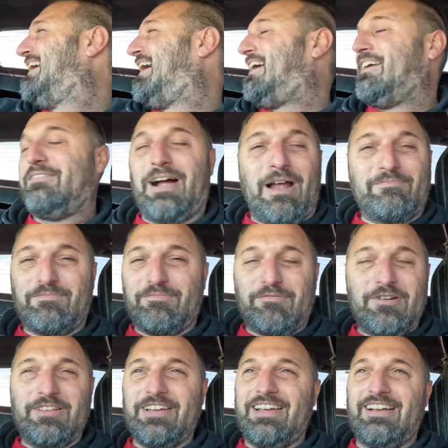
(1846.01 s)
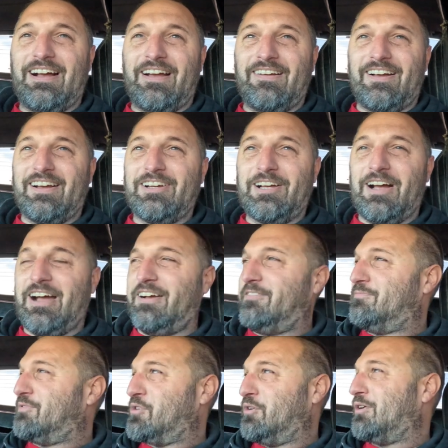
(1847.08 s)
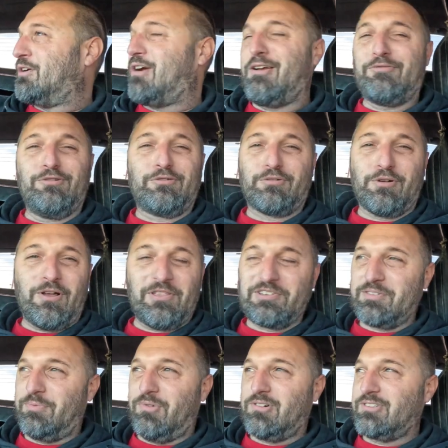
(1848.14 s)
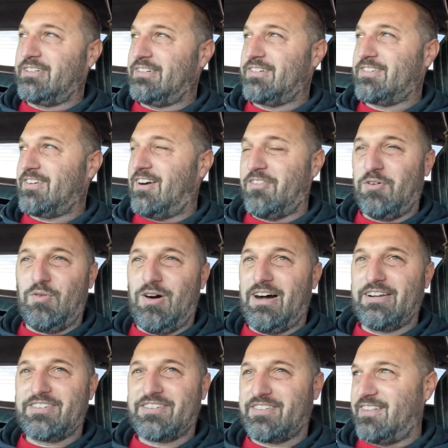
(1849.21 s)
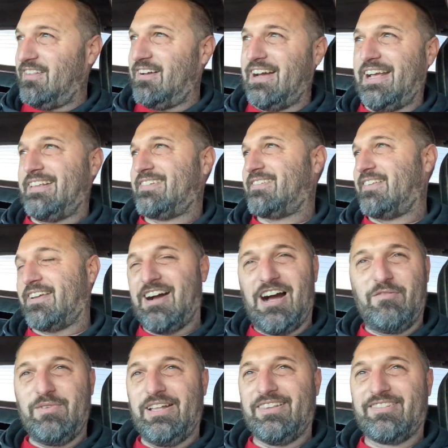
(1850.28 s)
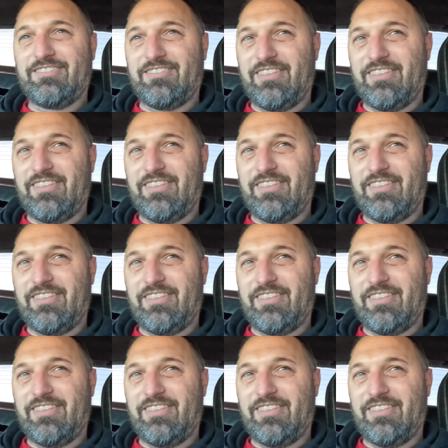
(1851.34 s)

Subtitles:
I'm truly grateful for all the supporters, all the watch, the likes, the comments,